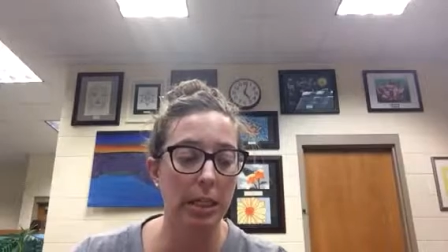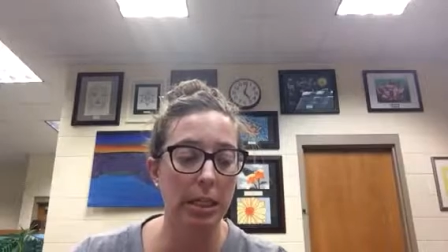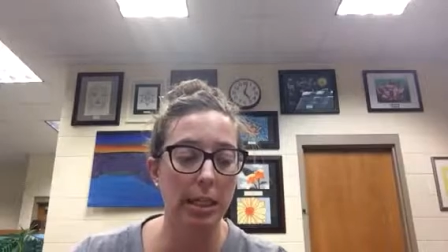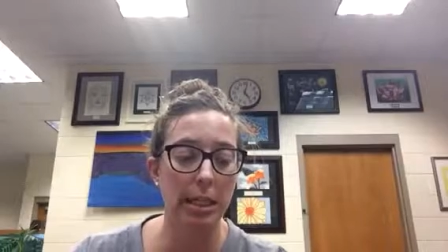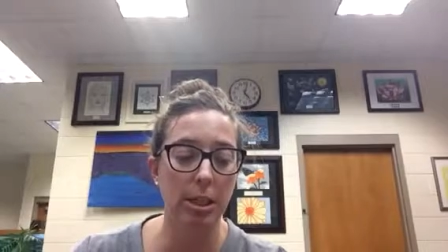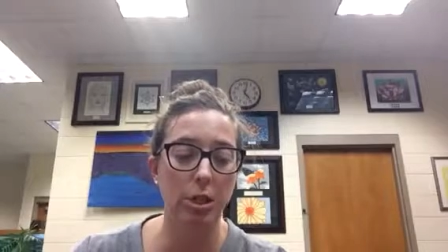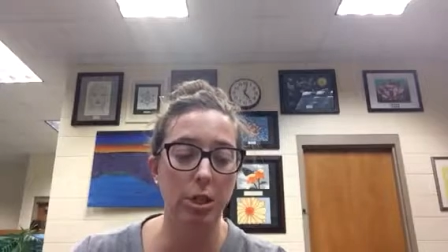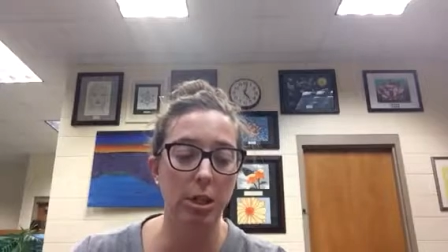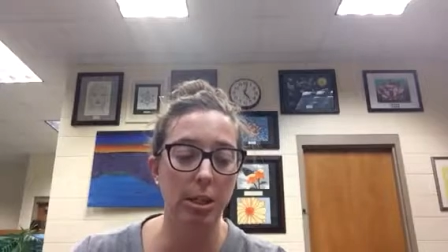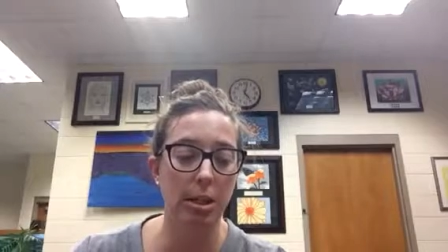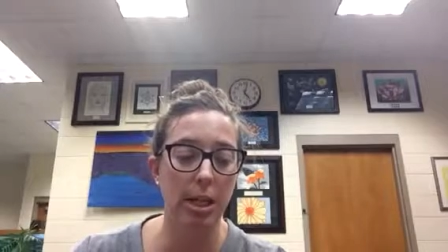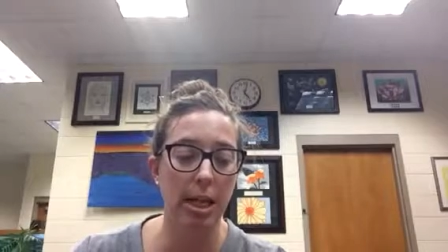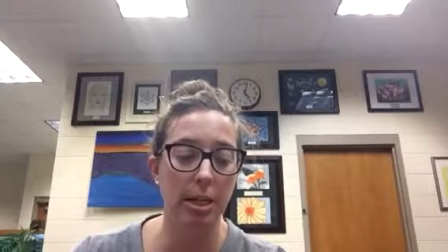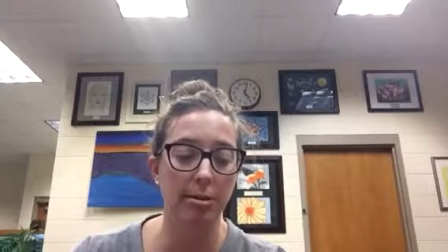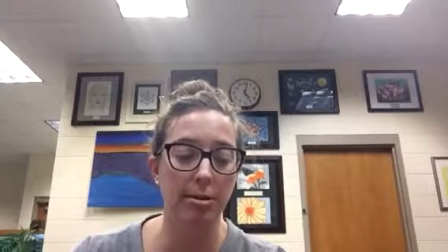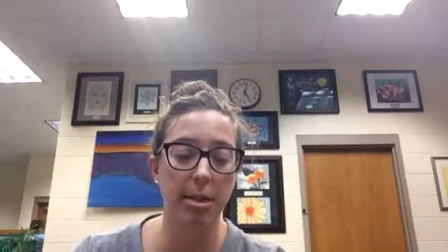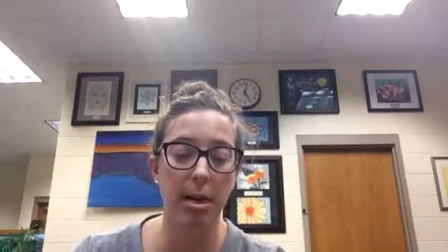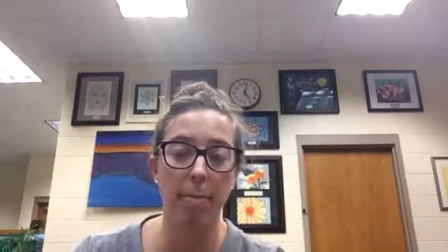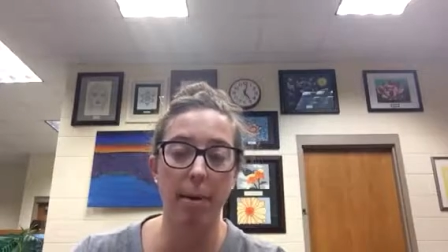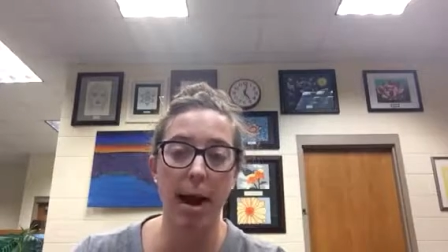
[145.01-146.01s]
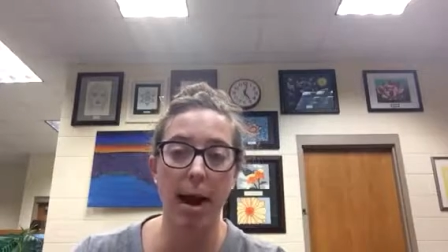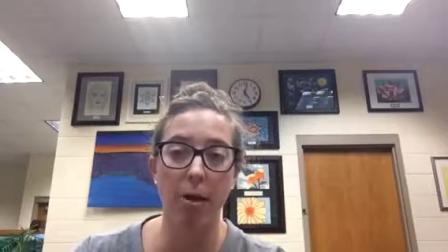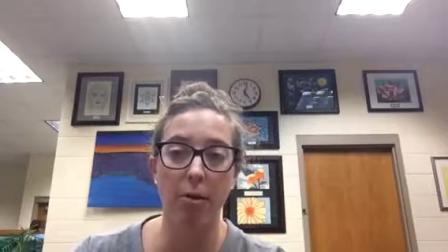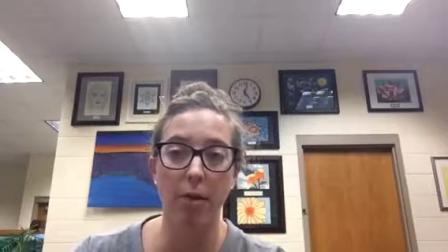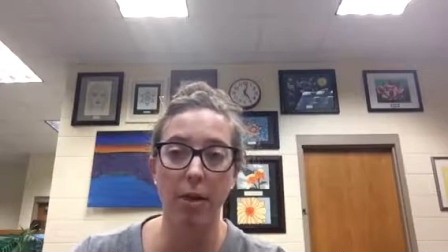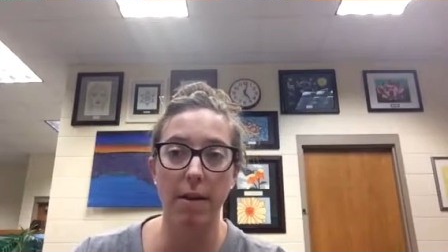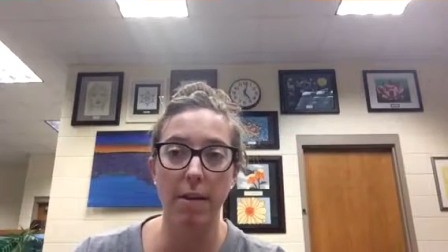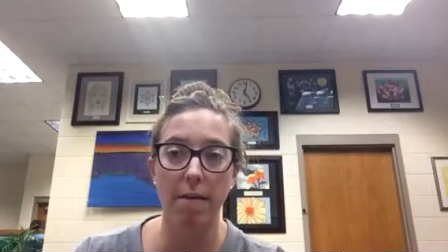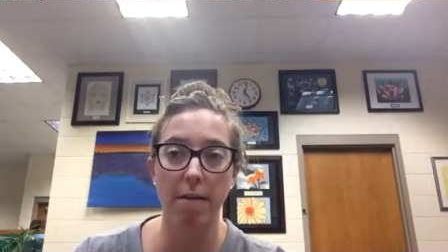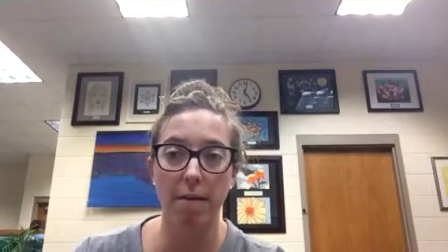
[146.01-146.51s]
teaches us
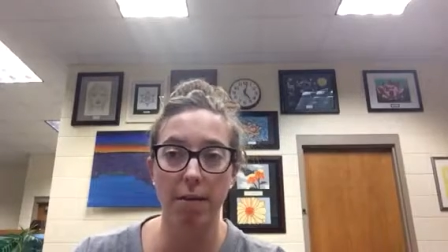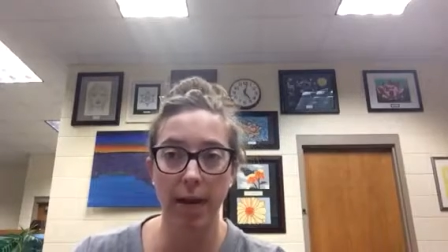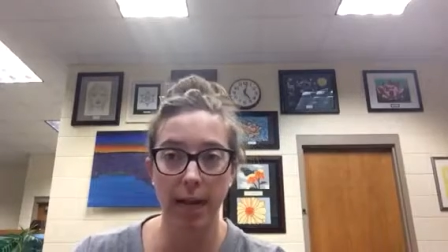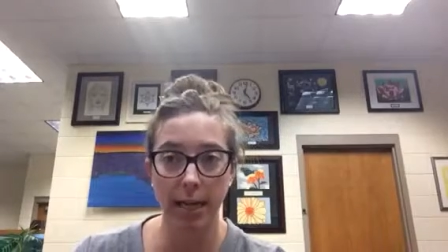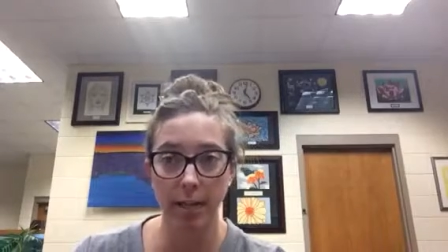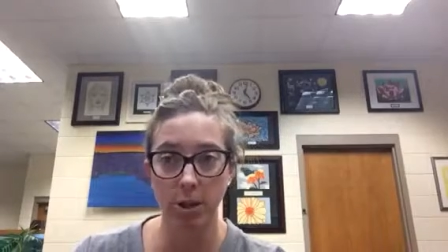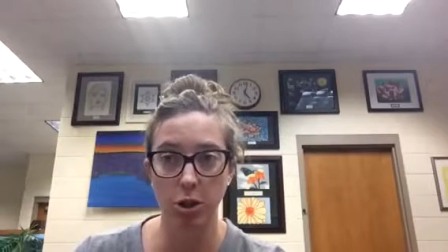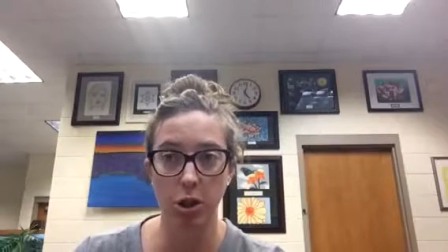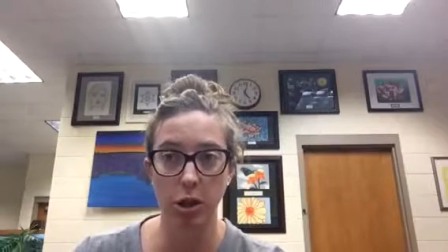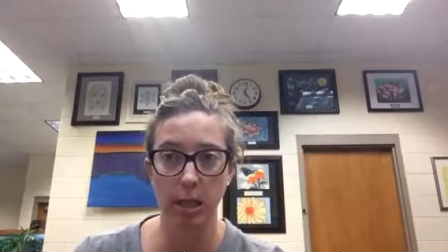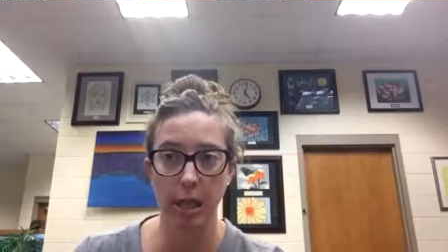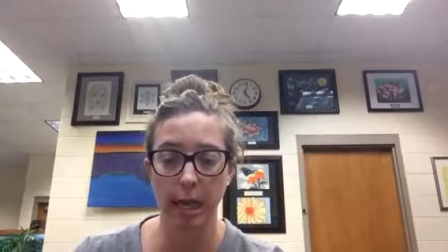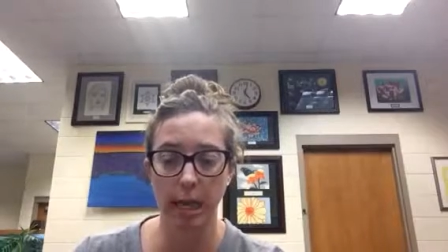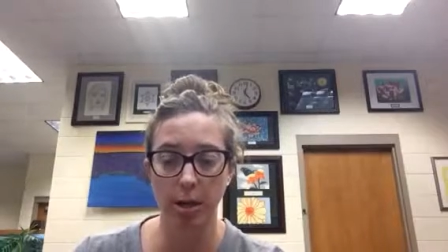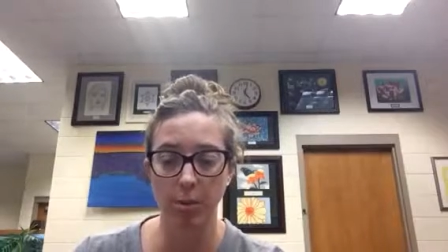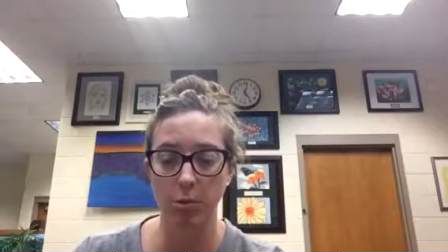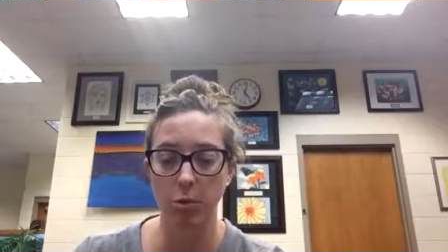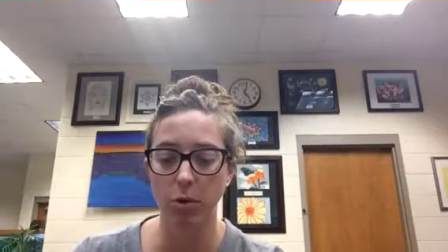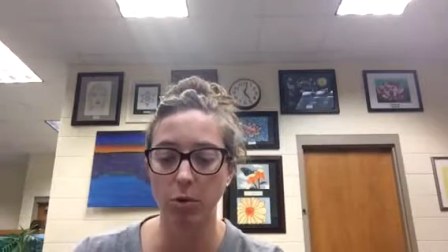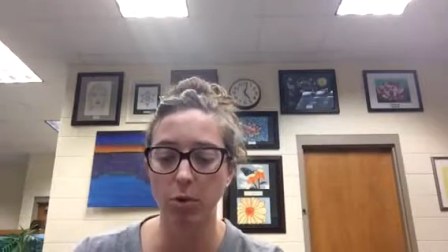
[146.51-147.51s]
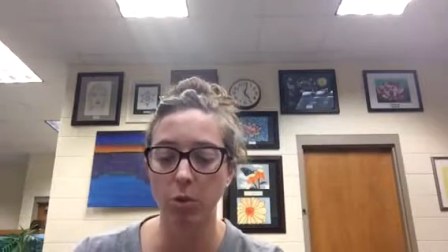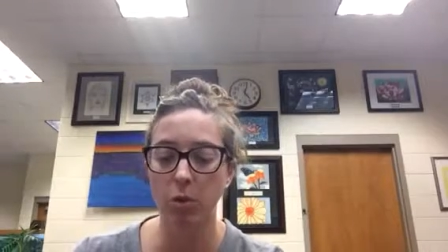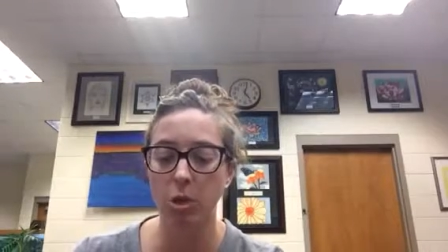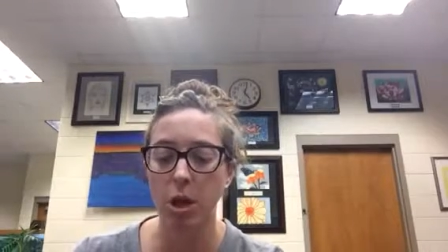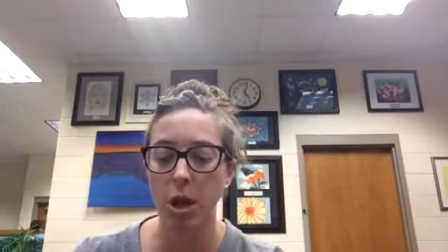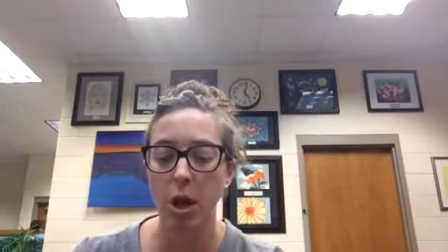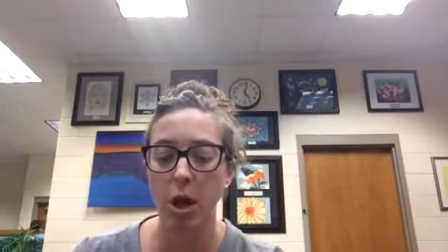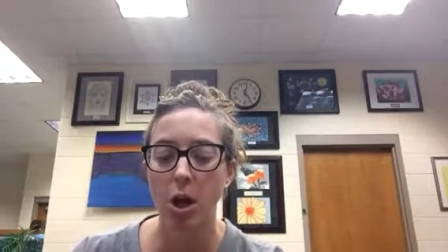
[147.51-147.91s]
about vanishing animals.